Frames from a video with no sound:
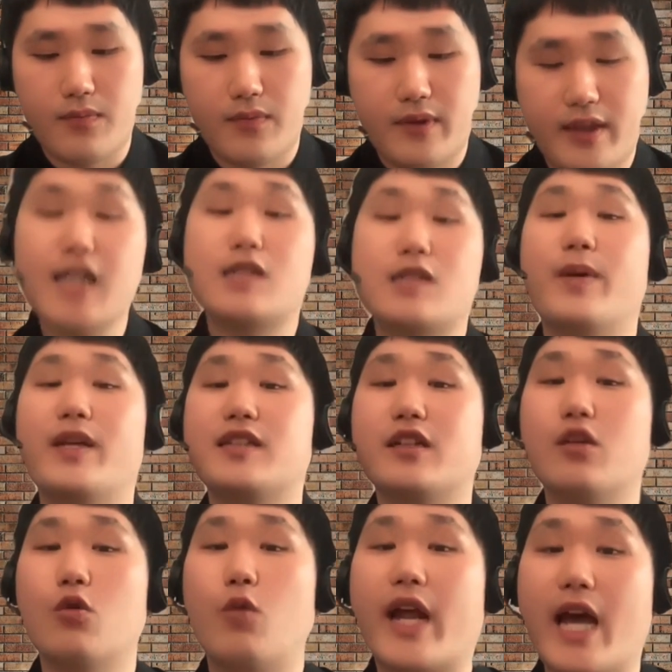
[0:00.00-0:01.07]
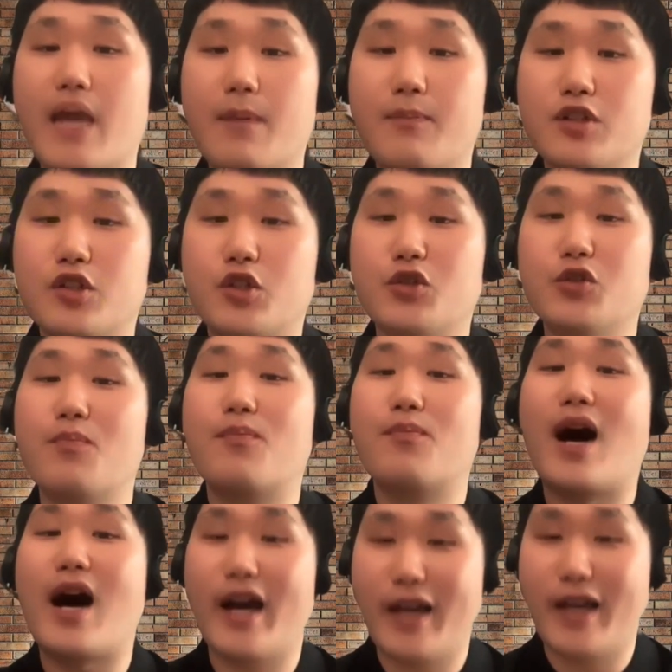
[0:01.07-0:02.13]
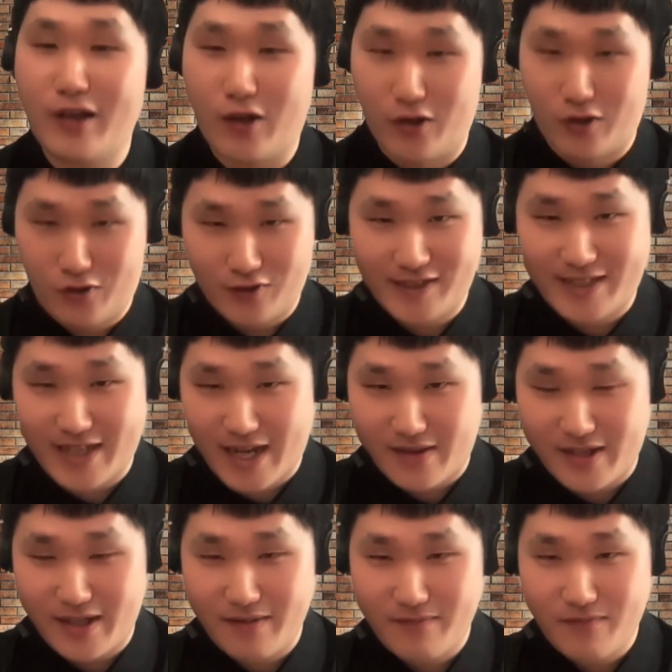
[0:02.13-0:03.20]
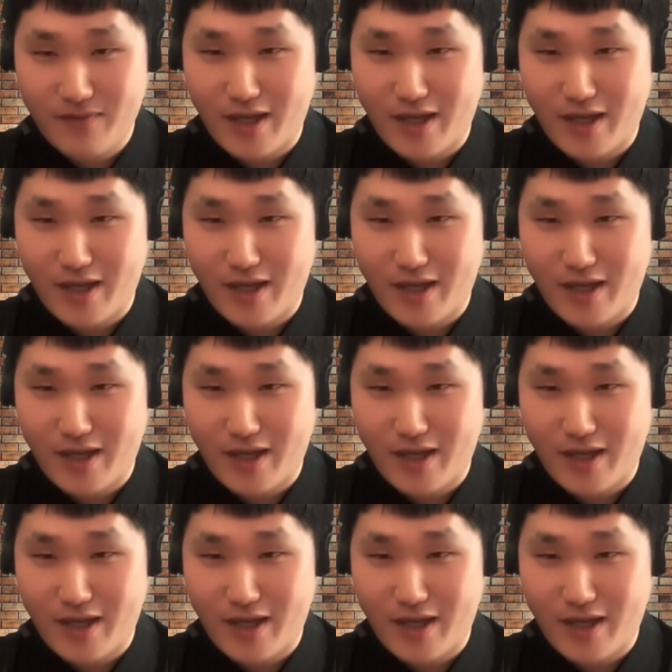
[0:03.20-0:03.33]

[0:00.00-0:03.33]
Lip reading: That's basically what happened to my understanding,